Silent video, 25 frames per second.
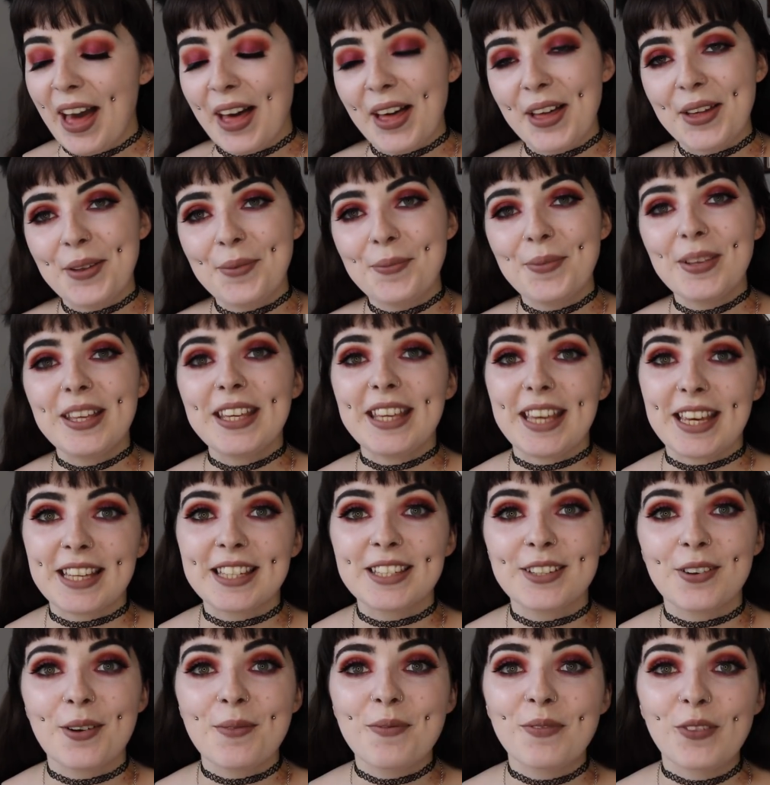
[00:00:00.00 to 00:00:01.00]

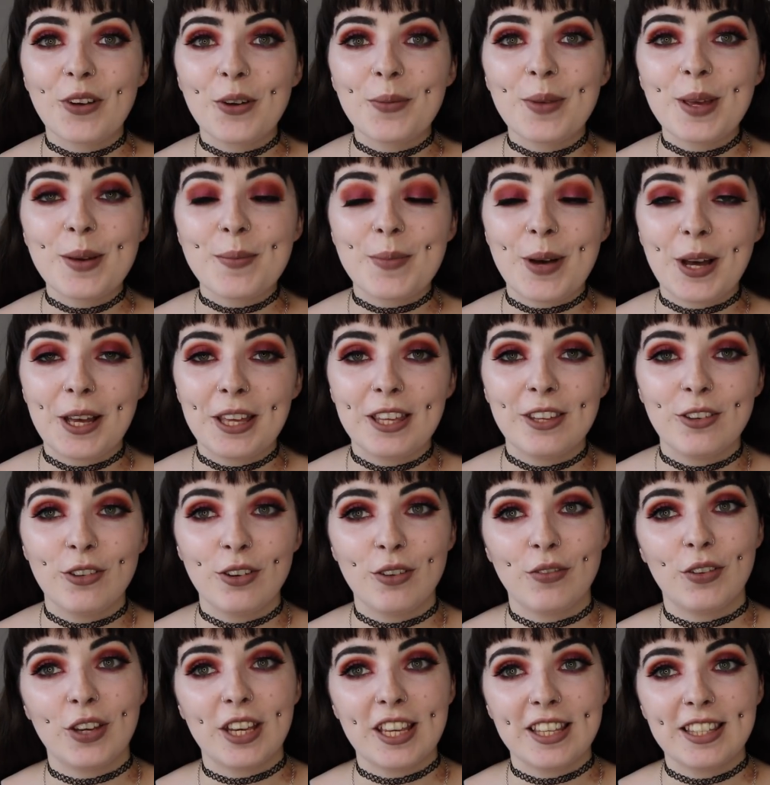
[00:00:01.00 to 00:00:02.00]
So I'm filming my
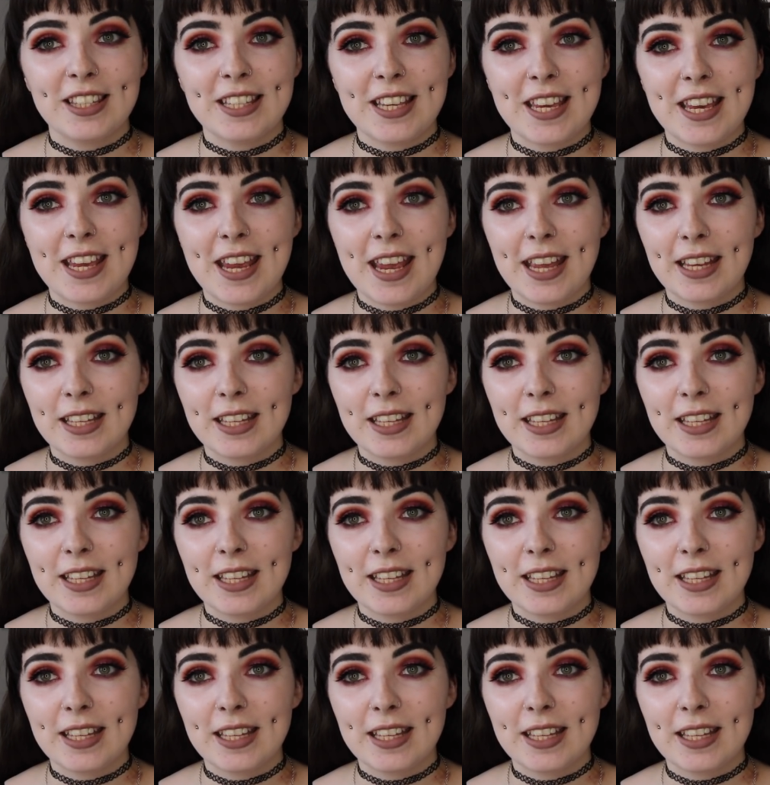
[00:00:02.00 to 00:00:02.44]
university